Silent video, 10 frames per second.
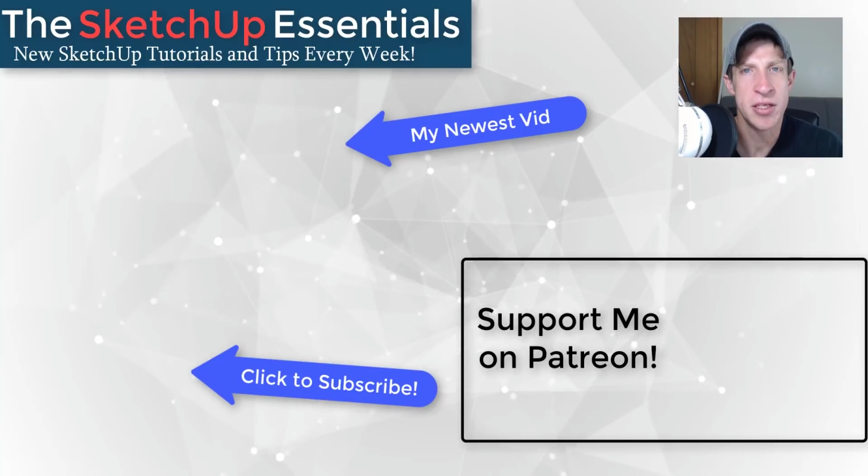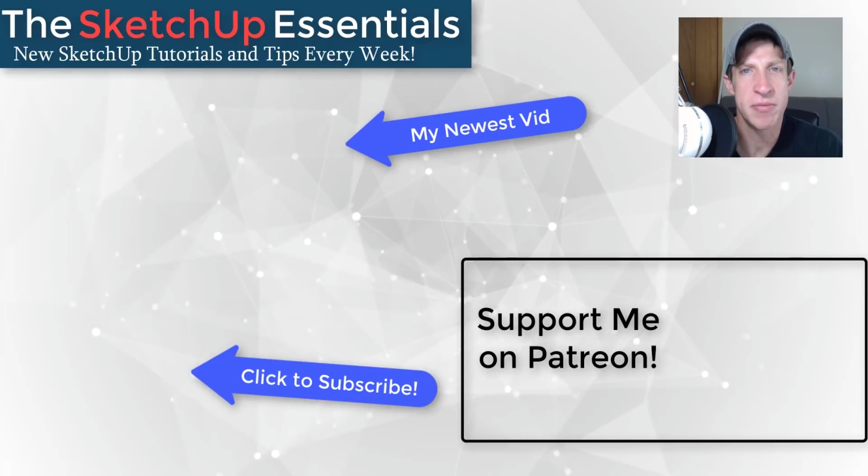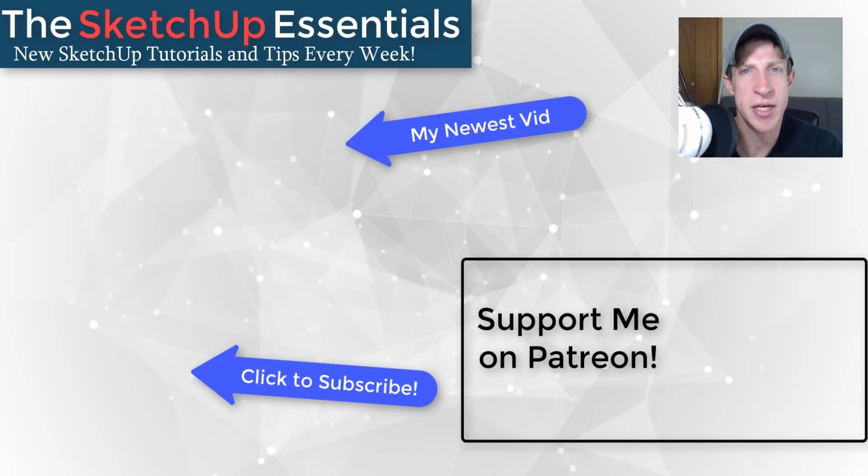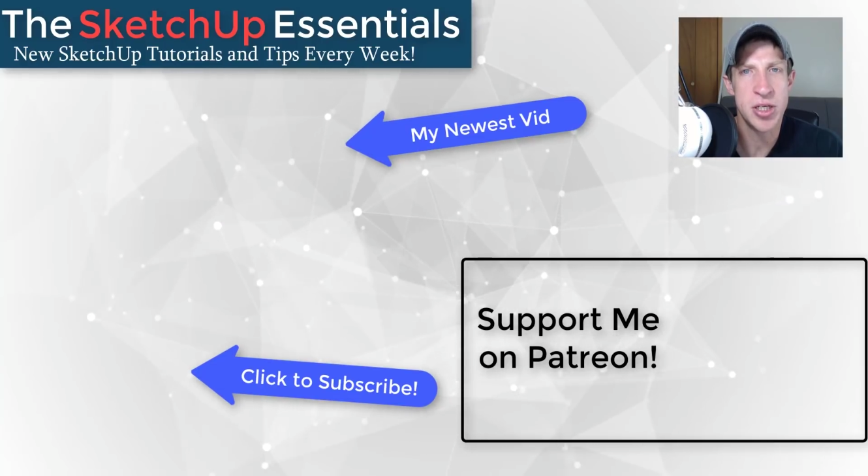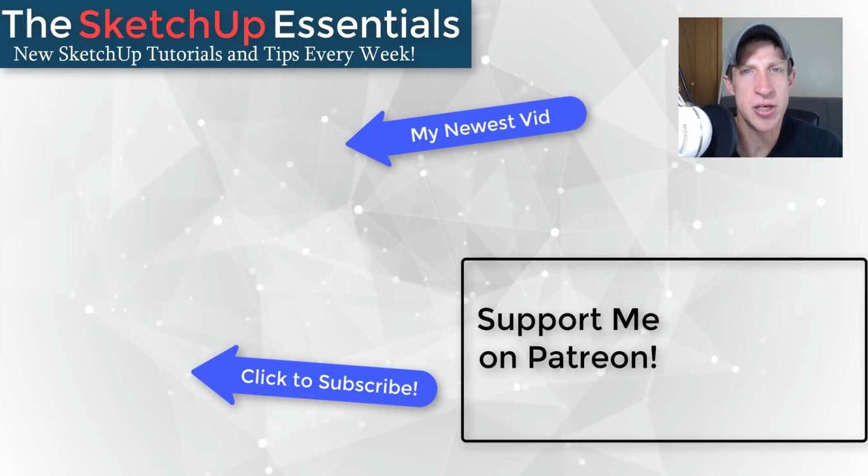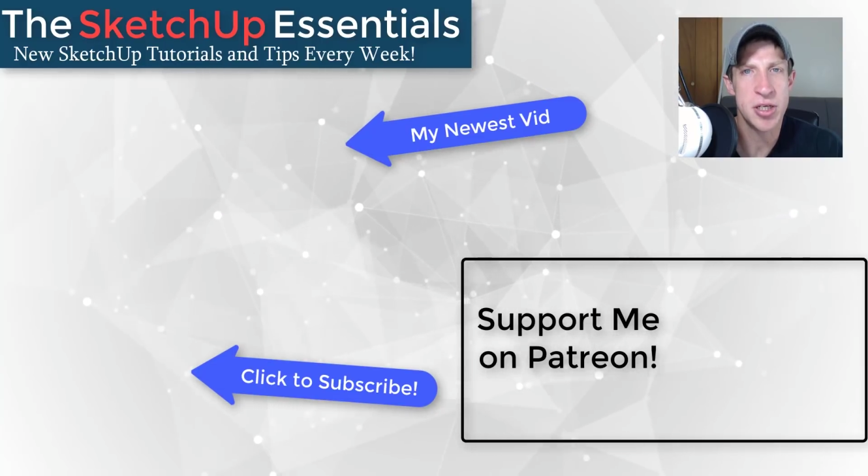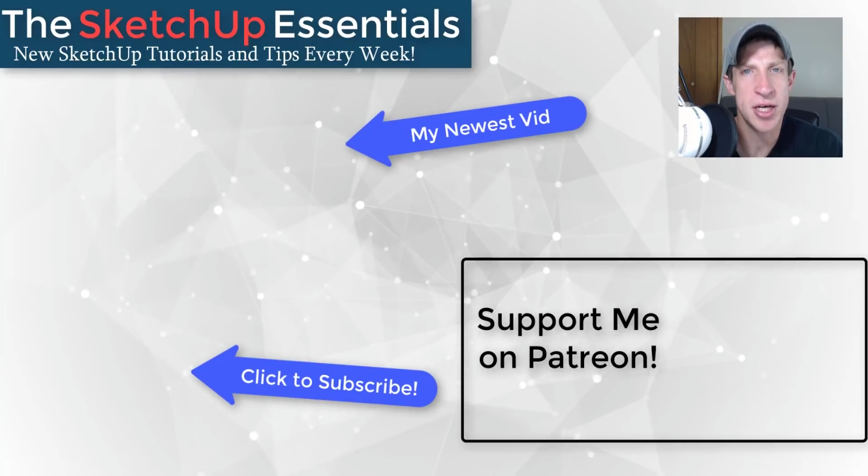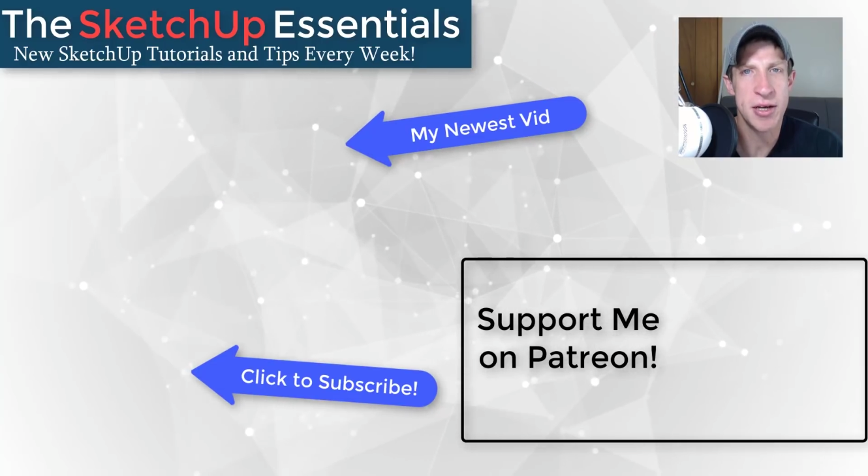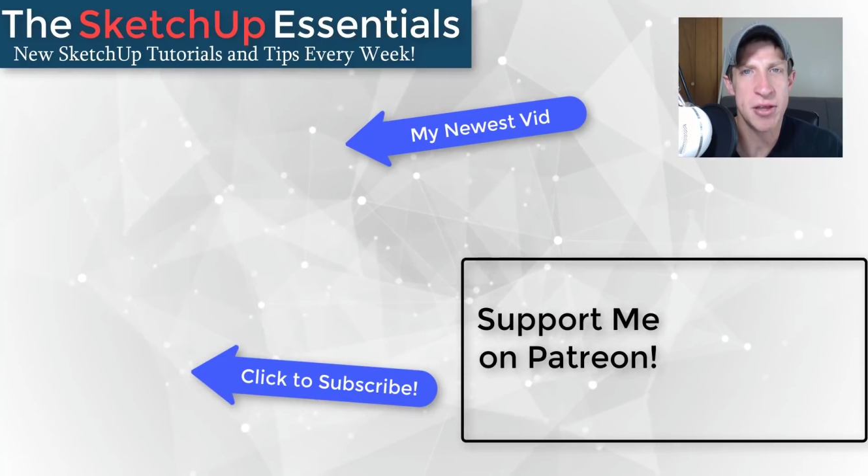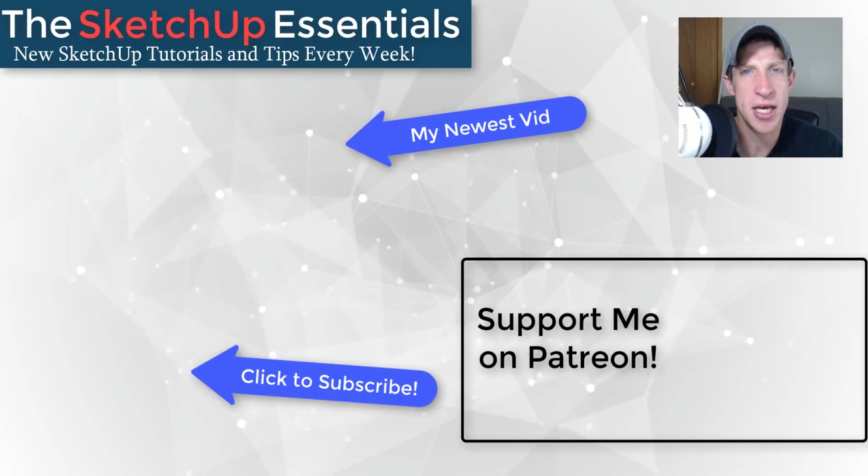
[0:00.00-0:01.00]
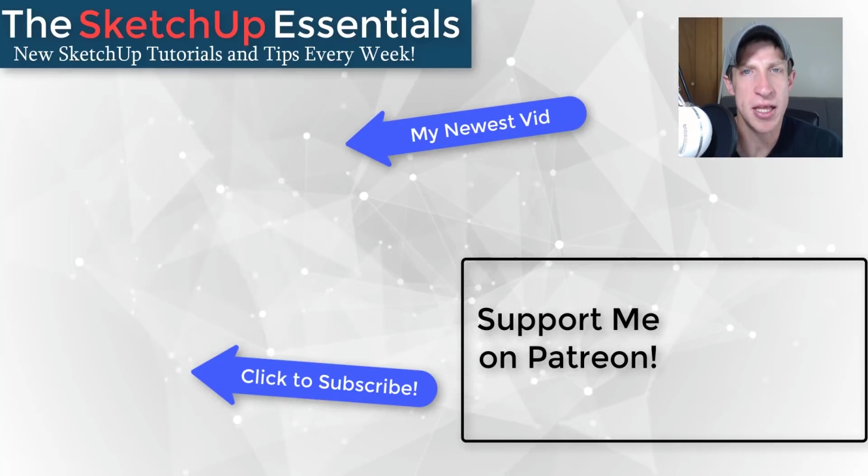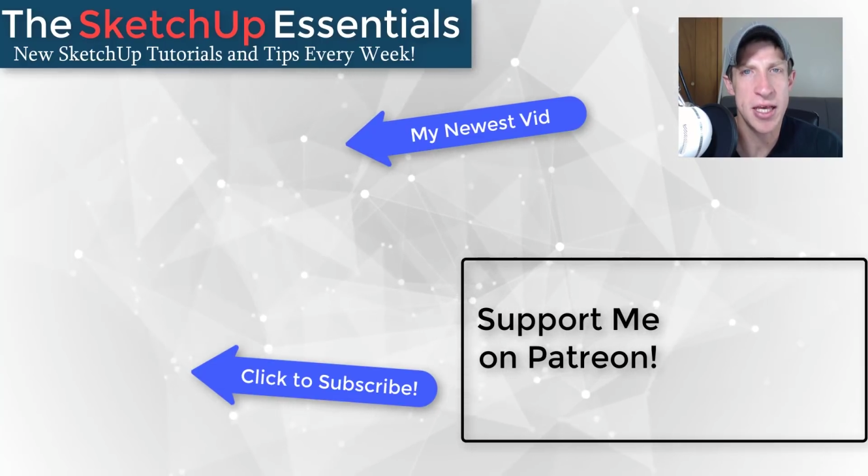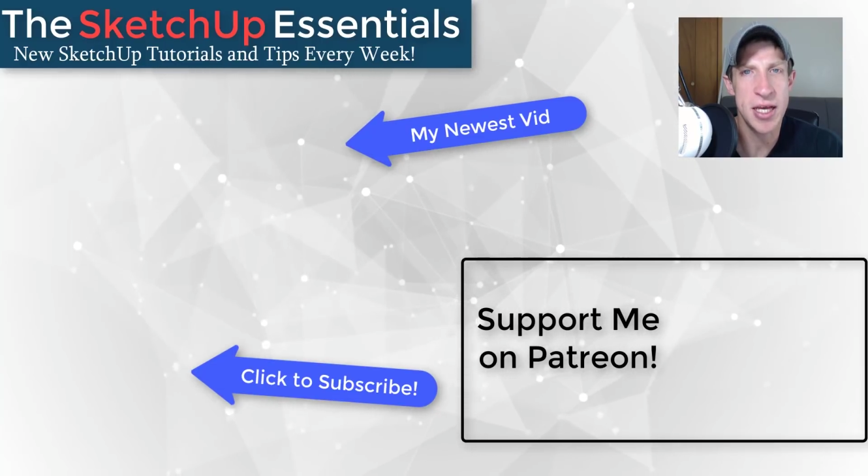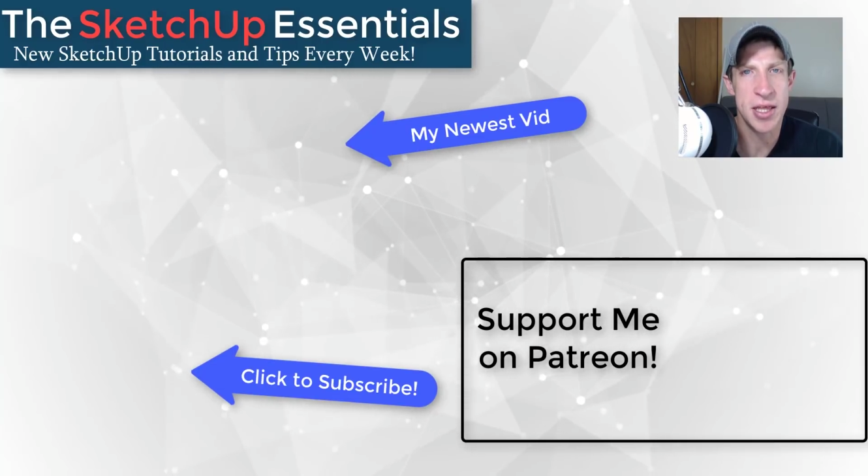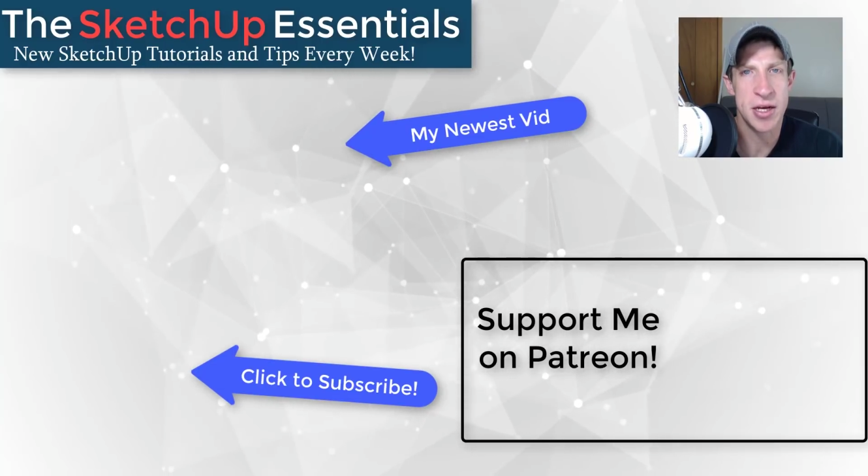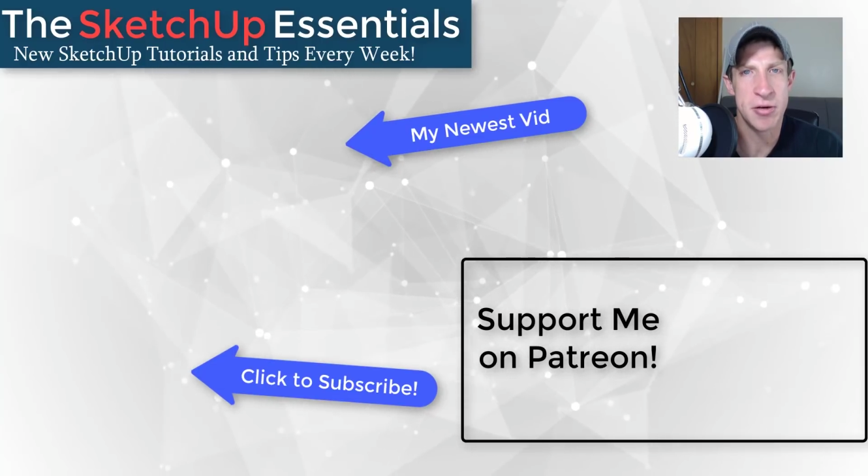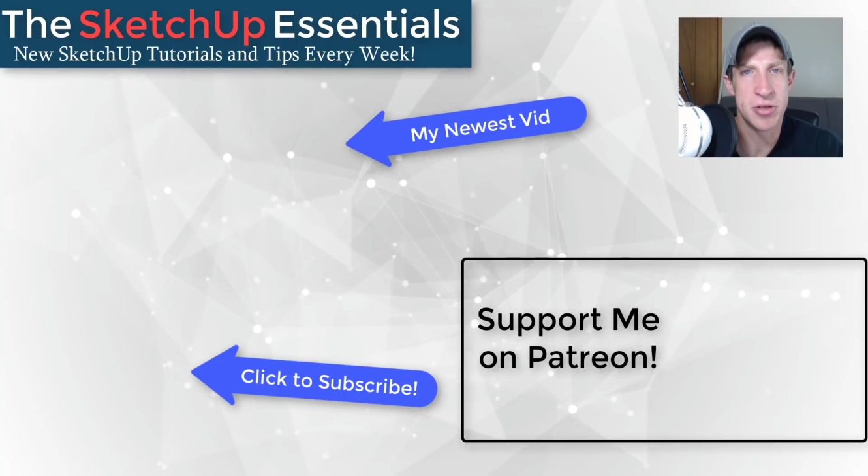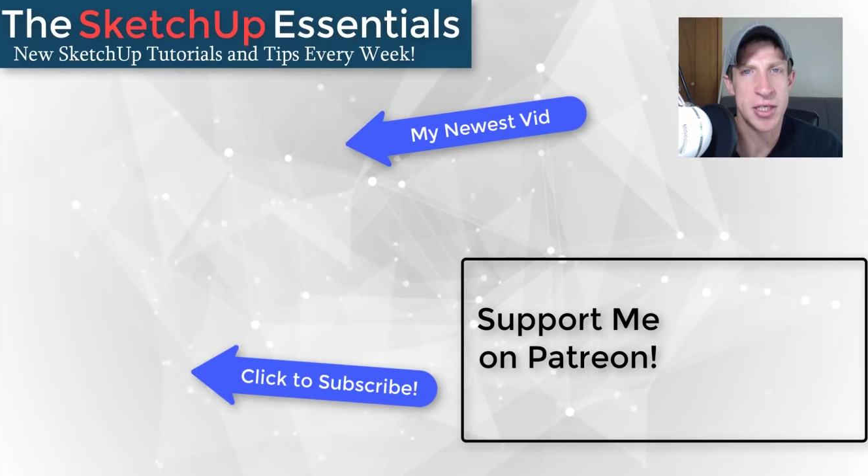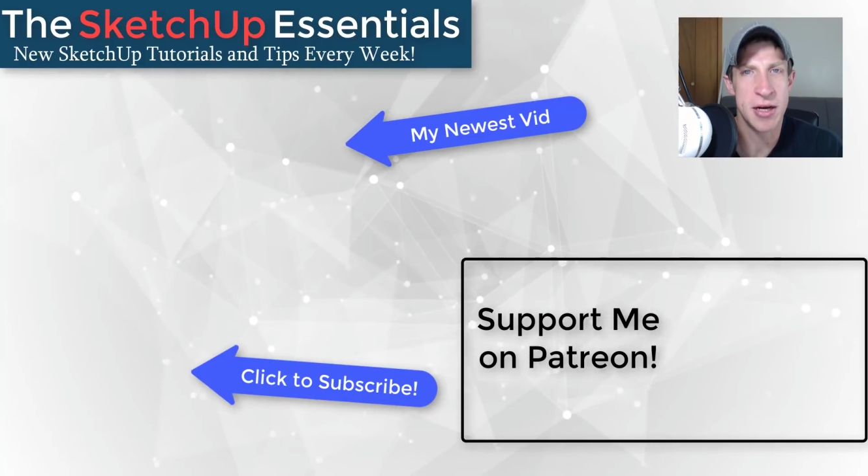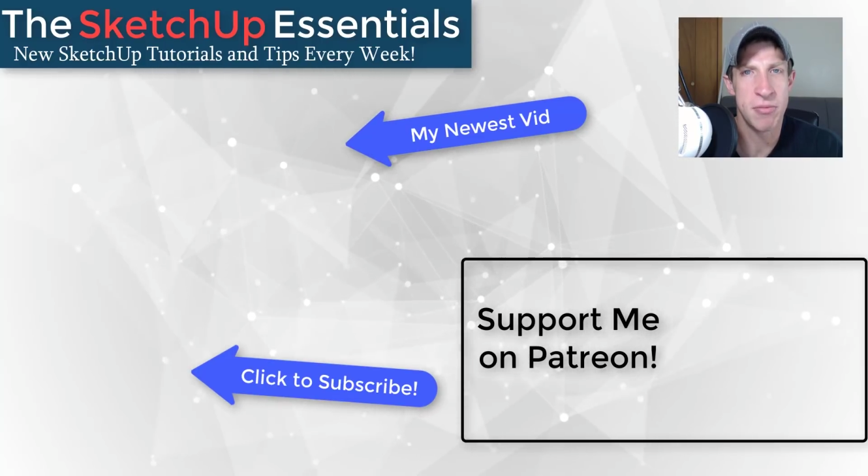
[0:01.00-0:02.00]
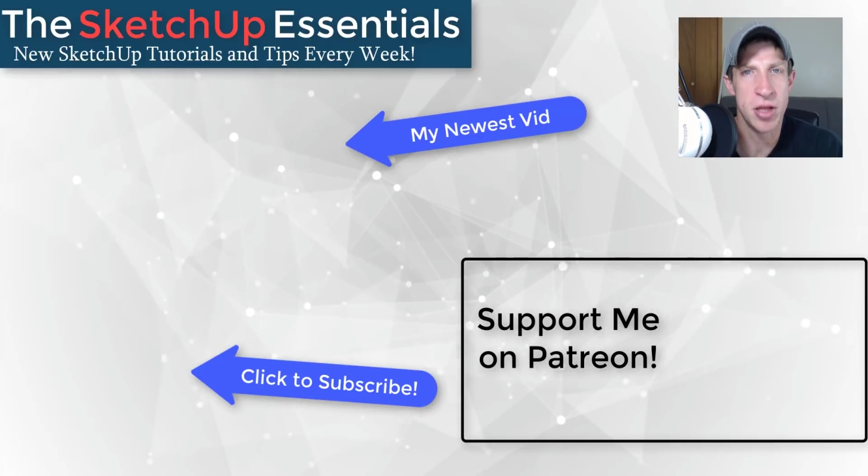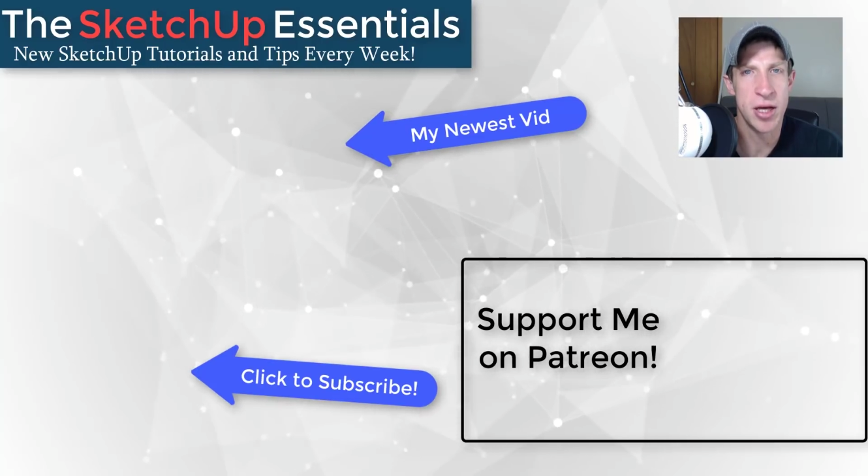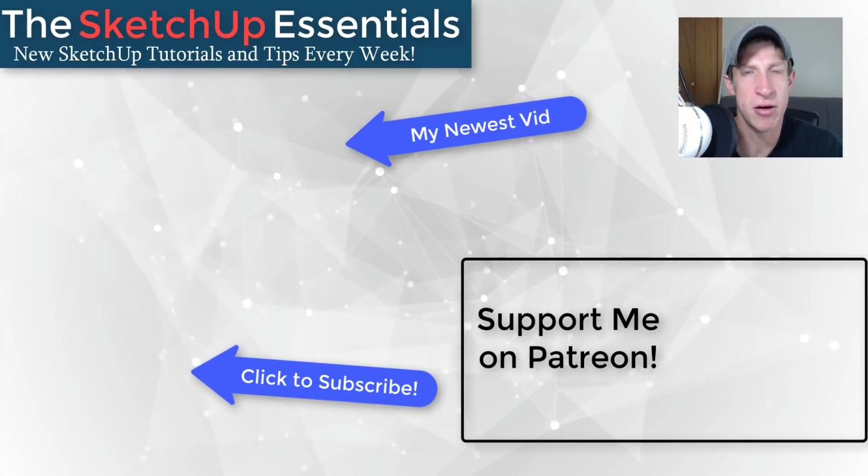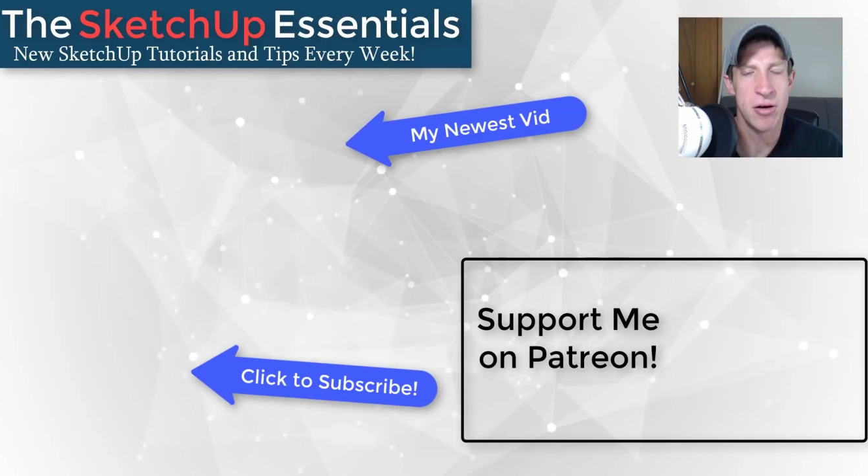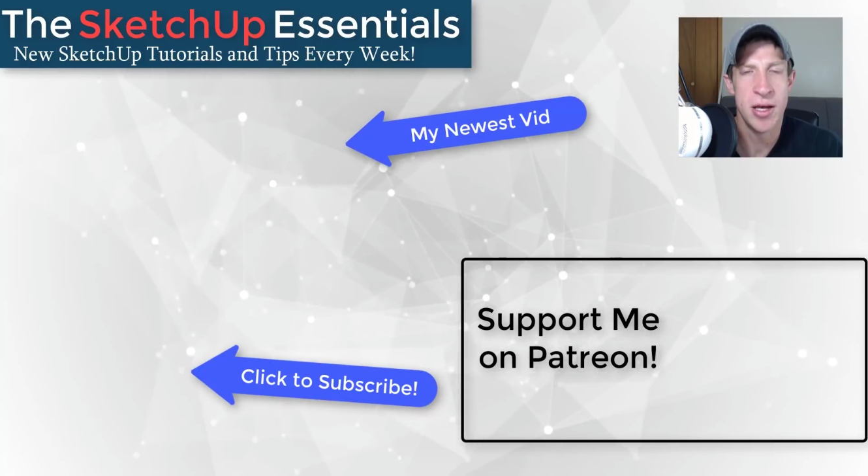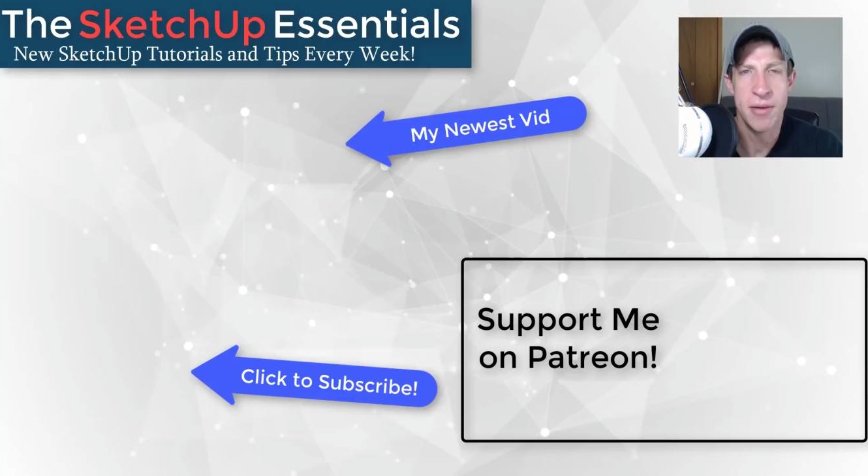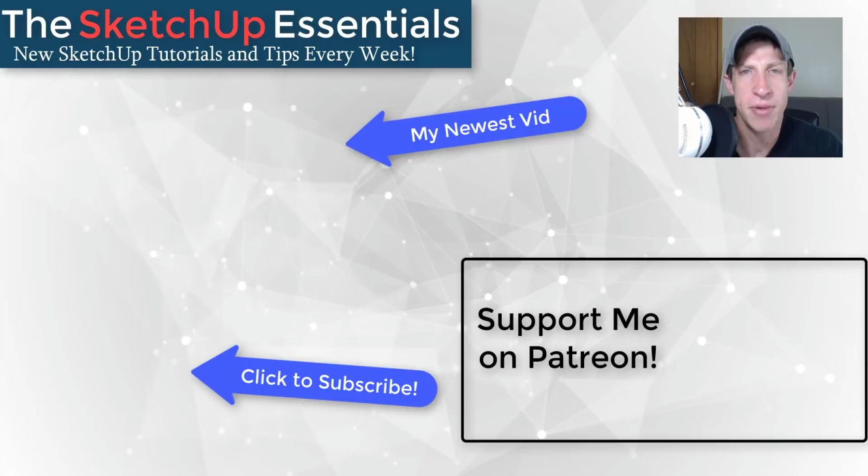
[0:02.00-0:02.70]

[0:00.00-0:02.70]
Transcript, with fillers: So make sure you check out that link in the notes down below.